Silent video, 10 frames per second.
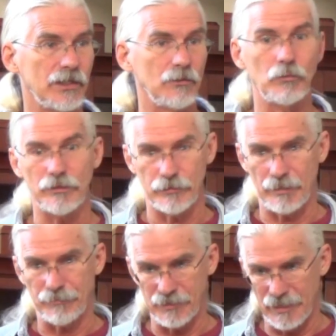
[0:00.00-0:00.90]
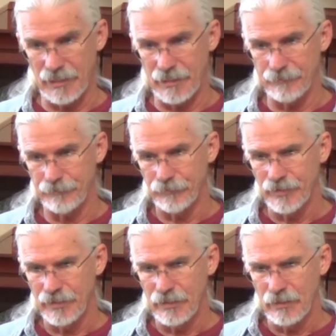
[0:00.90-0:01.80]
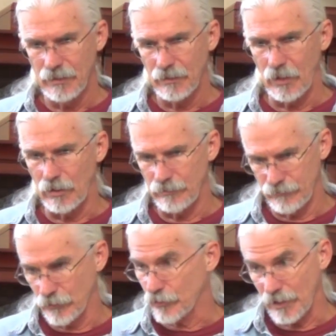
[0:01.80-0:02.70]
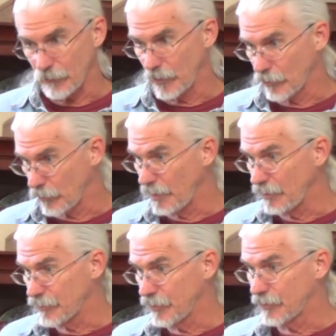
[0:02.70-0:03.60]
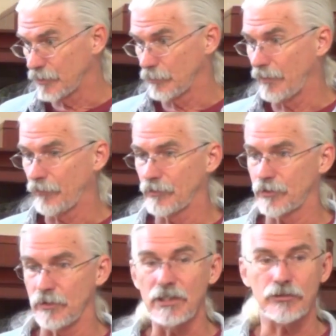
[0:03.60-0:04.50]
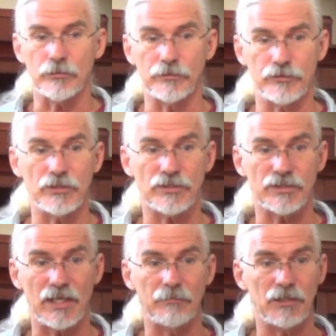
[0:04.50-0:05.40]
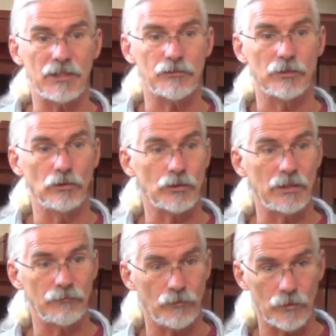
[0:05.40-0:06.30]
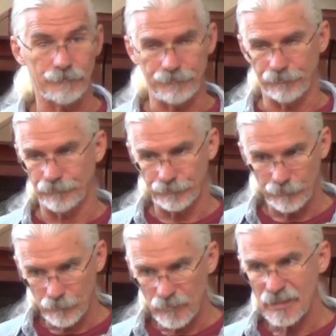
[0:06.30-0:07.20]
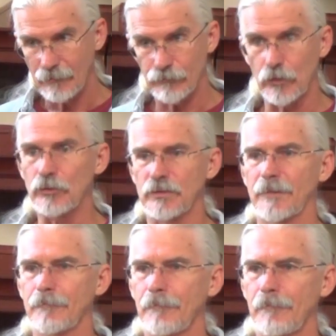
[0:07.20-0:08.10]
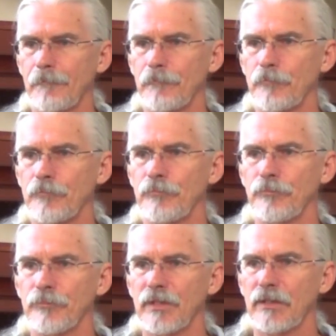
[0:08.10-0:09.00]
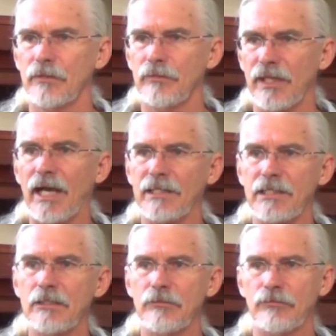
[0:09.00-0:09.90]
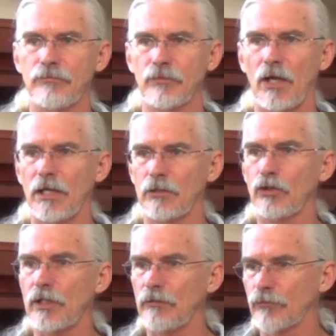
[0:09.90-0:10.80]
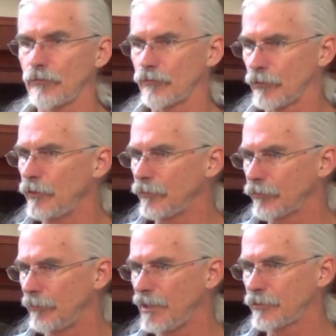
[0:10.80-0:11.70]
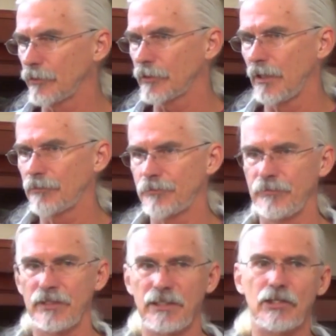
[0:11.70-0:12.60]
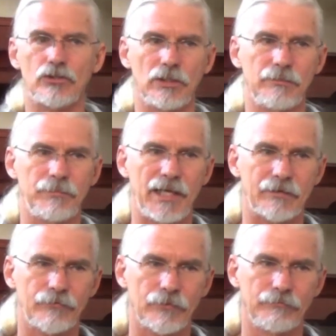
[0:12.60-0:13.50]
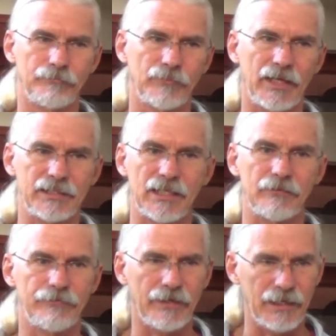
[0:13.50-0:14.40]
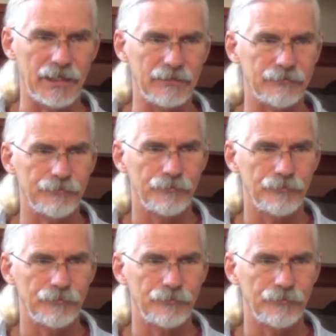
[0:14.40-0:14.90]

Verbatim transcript: it and it withered up and died virtually everyone agrees this is a reference to Israel. Jesus came to Israel looking for fruit. The idea of God looking for fruit from Israel comes initially back from Isaiah 5,